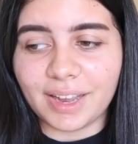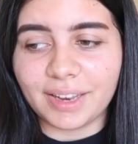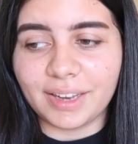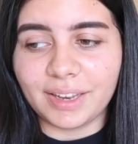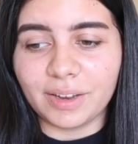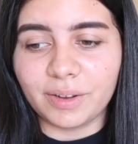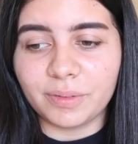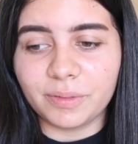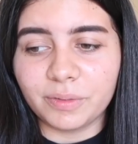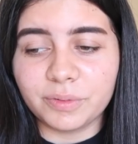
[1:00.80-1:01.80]
I
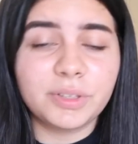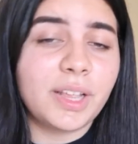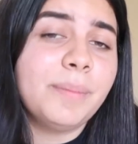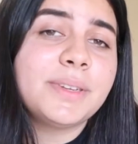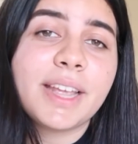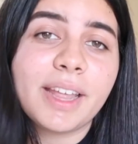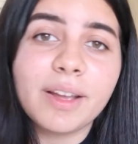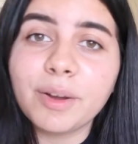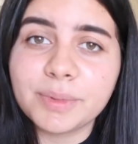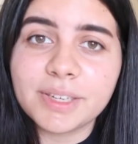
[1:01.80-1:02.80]
someday
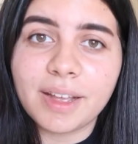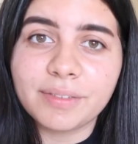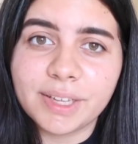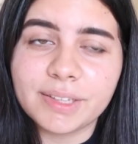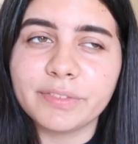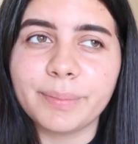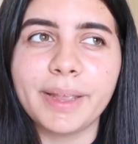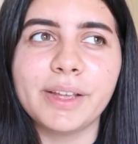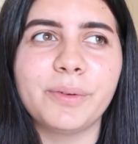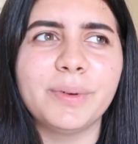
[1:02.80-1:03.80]
hope to have kids of
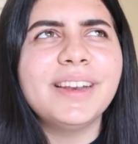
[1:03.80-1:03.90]
my own.